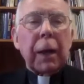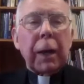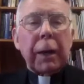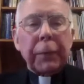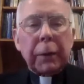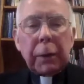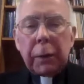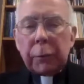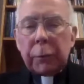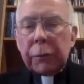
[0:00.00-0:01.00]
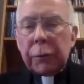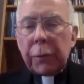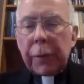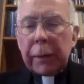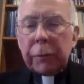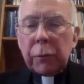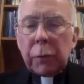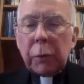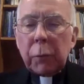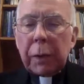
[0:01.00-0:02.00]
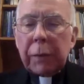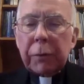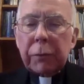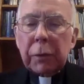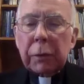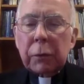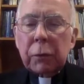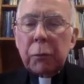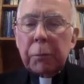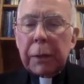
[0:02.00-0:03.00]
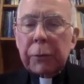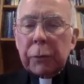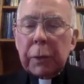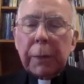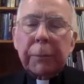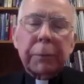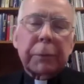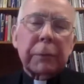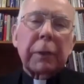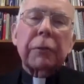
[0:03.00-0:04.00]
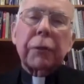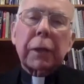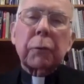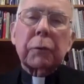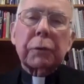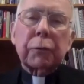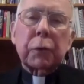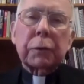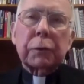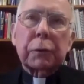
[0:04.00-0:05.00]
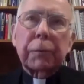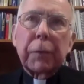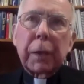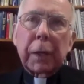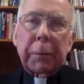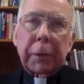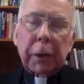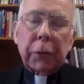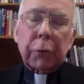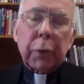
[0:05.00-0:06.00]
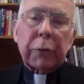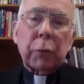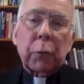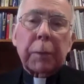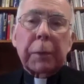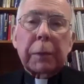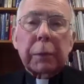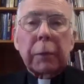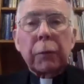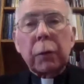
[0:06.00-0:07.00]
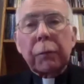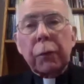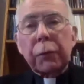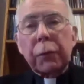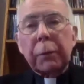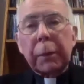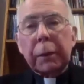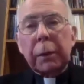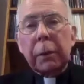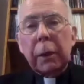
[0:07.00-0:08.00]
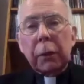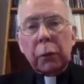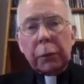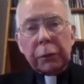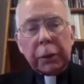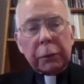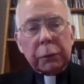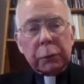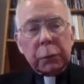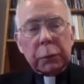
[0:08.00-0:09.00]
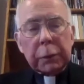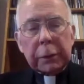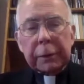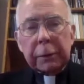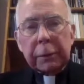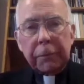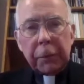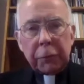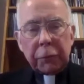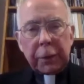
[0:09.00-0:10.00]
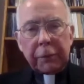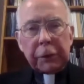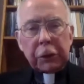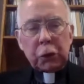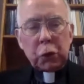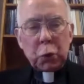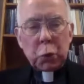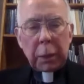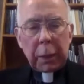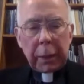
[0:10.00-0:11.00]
I think he considered that certainly one of his 2 major accomplishments. And the second was, of course, to admit undergraduate women to the university and make it a co-education school in 1972.